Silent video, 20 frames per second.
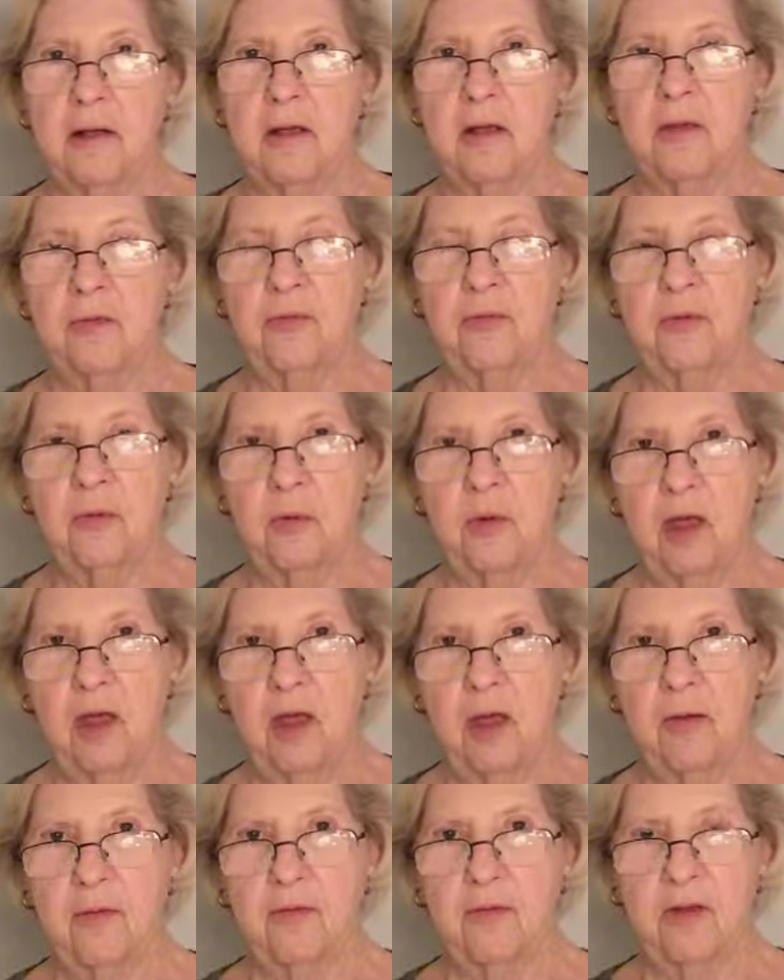If you
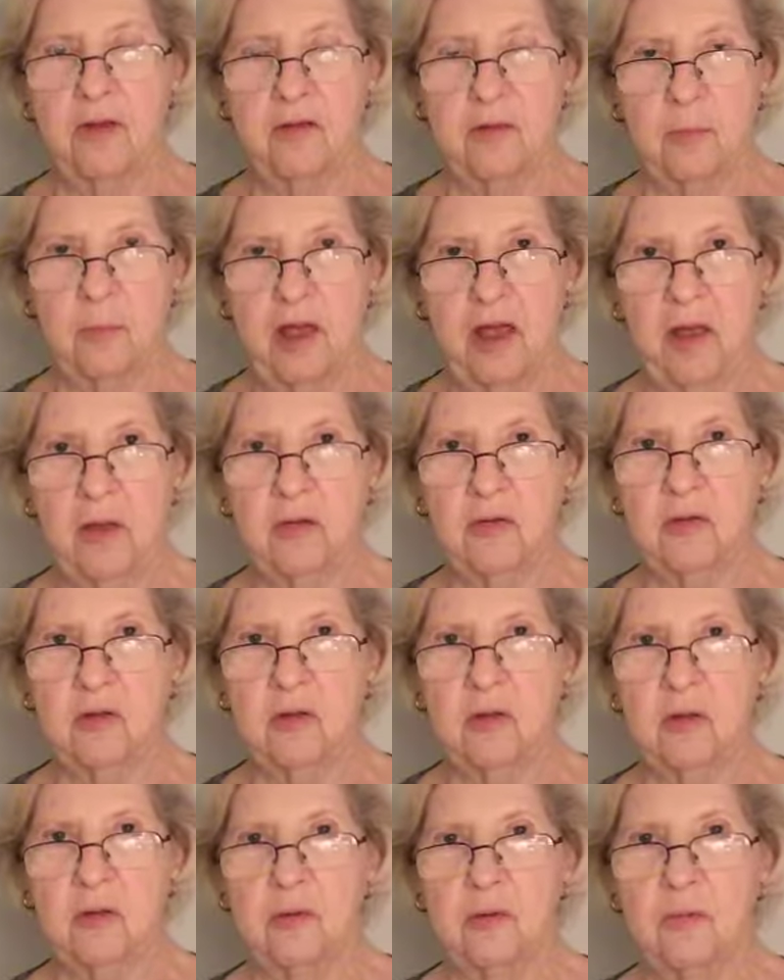have a spouse,
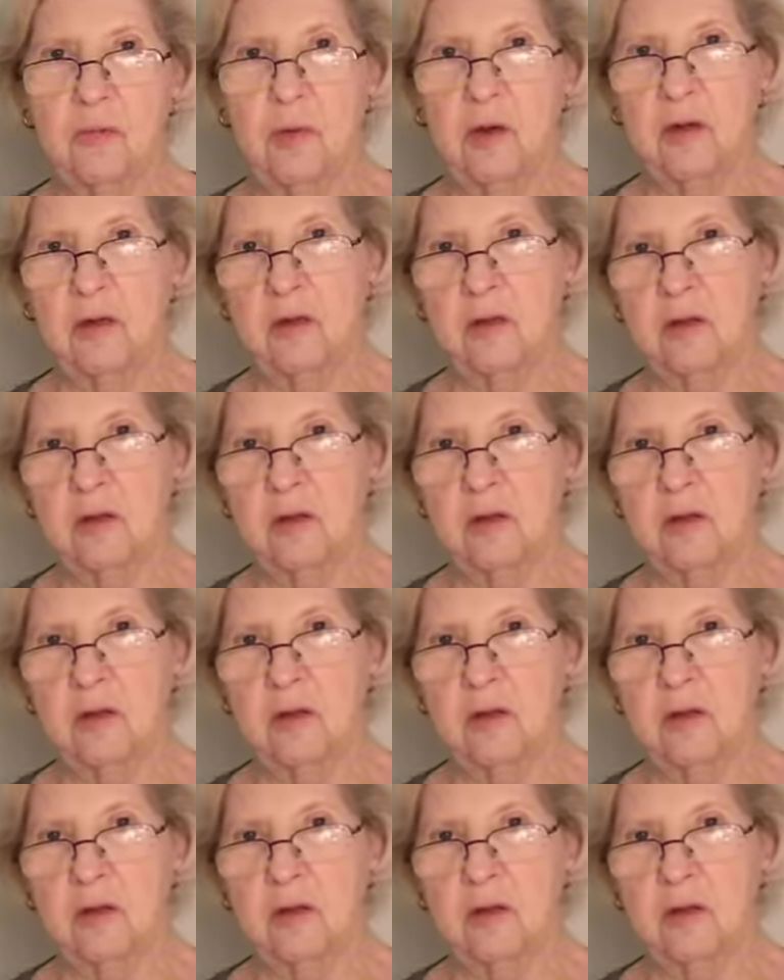you want